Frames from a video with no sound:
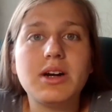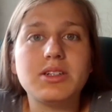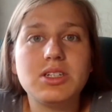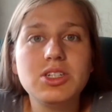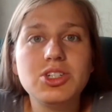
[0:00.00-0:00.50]

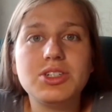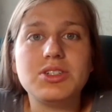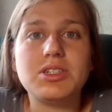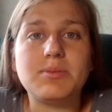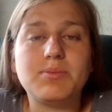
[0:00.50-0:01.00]
are
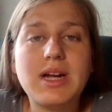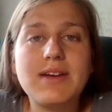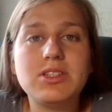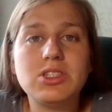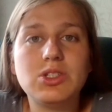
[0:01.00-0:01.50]
teachers or
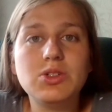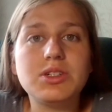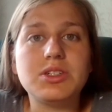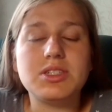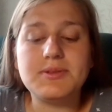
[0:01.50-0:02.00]
private
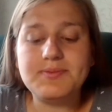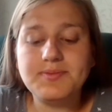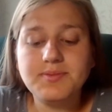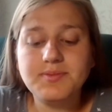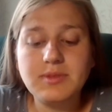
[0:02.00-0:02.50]
tutors
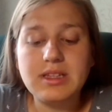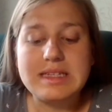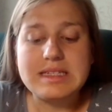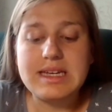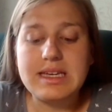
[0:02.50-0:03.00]

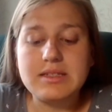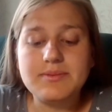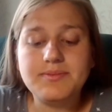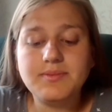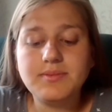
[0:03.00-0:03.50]
these days.